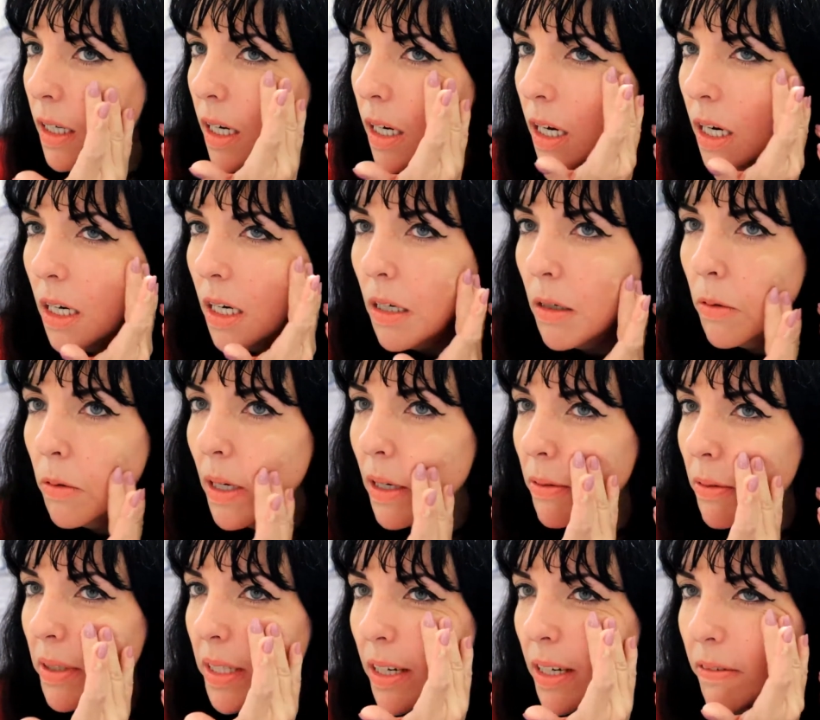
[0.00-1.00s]
Oh
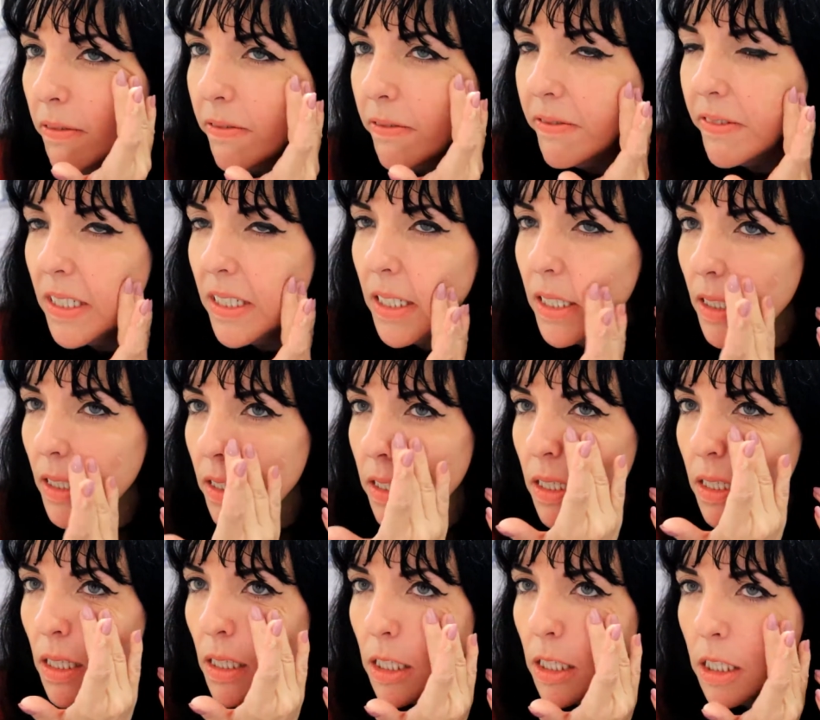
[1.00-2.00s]
wow, that feels
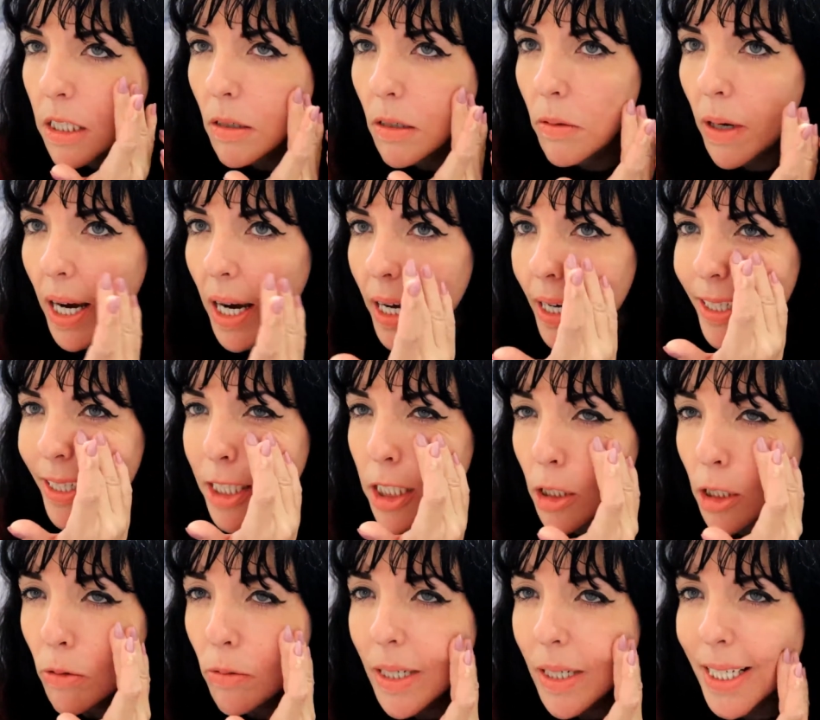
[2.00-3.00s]
so
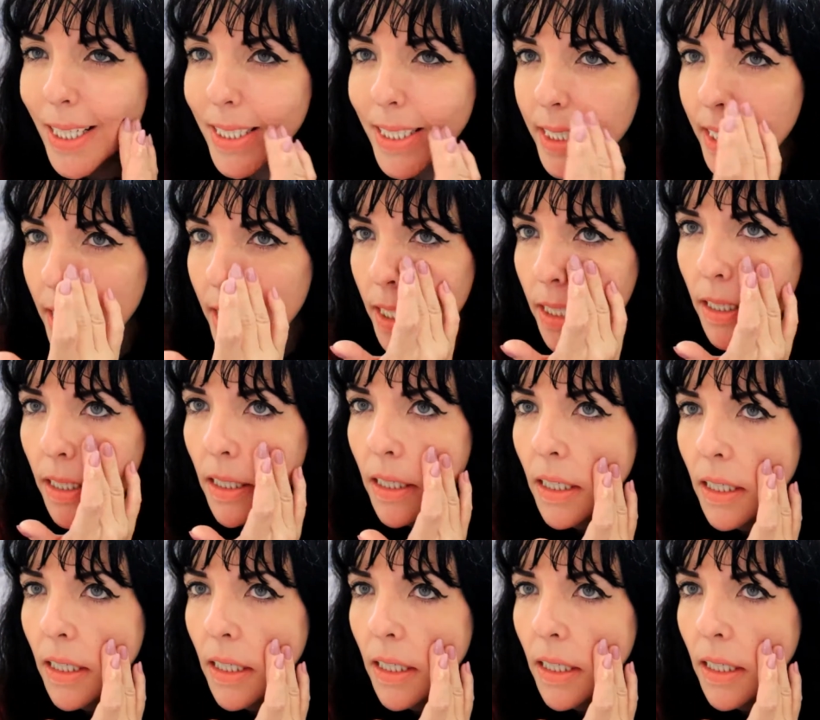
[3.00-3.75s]
hydrating.